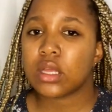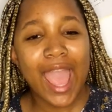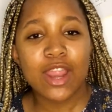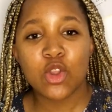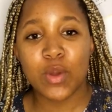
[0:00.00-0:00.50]

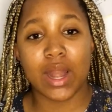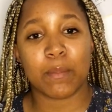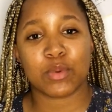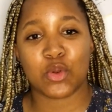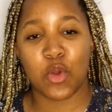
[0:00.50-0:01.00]
I know when
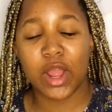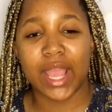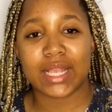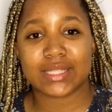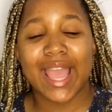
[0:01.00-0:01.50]
I'm wrong,
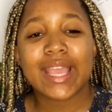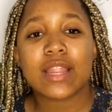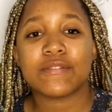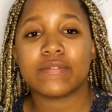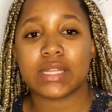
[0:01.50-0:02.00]
guys. I
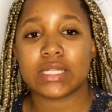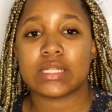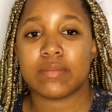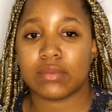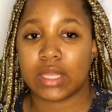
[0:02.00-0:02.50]
can feel it
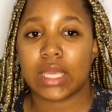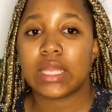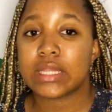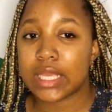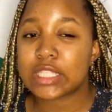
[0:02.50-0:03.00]
in the
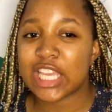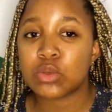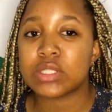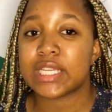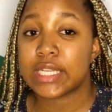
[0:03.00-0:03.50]
in the inside.
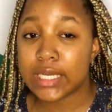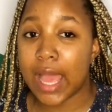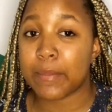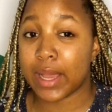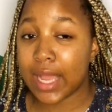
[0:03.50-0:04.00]
Good in
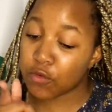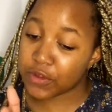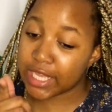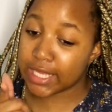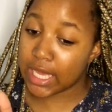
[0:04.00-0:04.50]

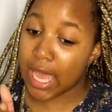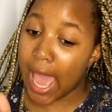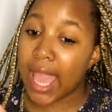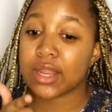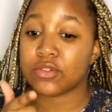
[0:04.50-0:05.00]
over here,
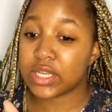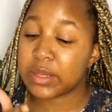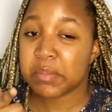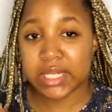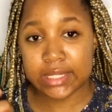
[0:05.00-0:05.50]
I really
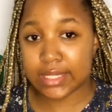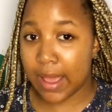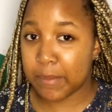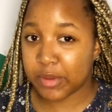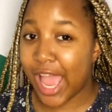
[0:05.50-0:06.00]
messed
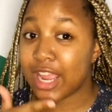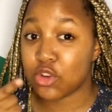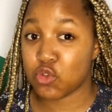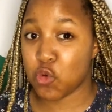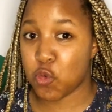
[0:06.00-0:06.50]
up. I
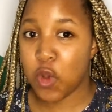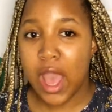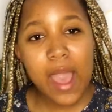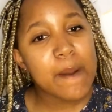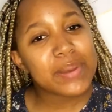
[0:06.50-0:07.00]
know,
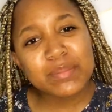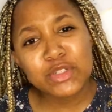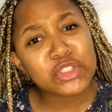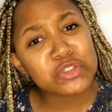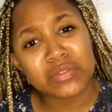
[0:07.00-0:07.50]
but
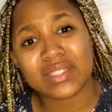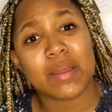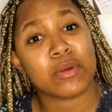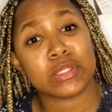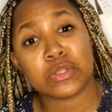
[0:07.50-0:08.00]
majority of the time I was